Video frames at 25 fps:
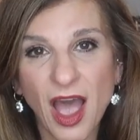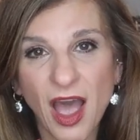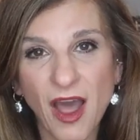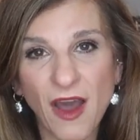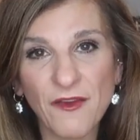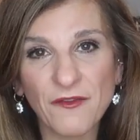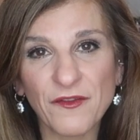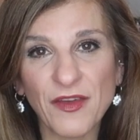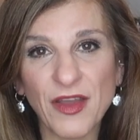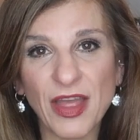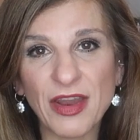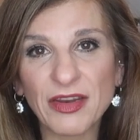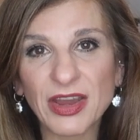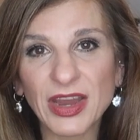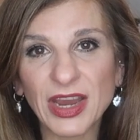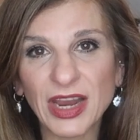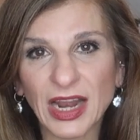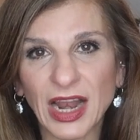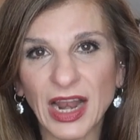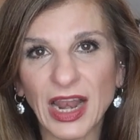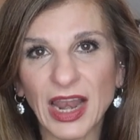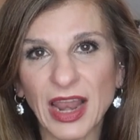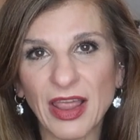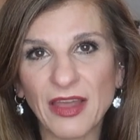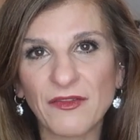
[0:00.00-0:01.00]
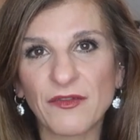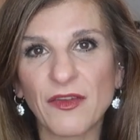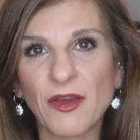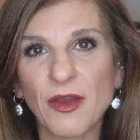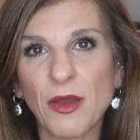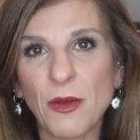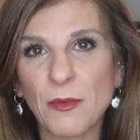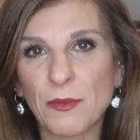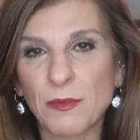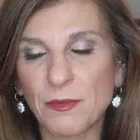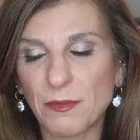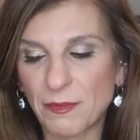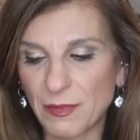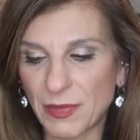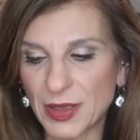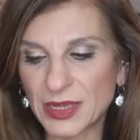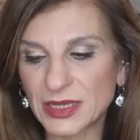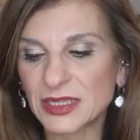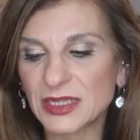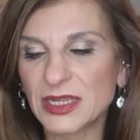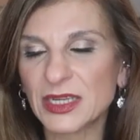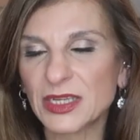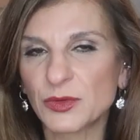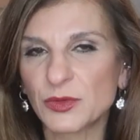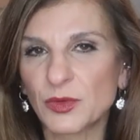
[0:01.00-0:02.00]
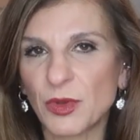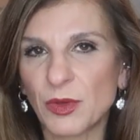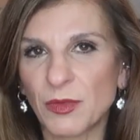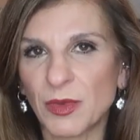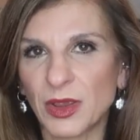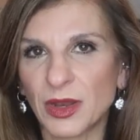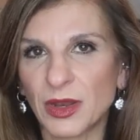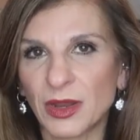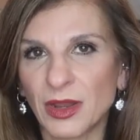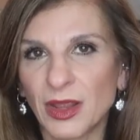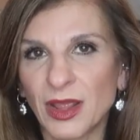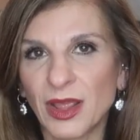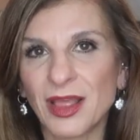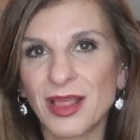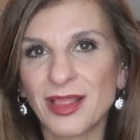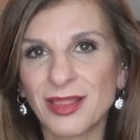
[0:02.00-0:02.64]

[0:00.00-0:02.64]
are very clever businesswomen.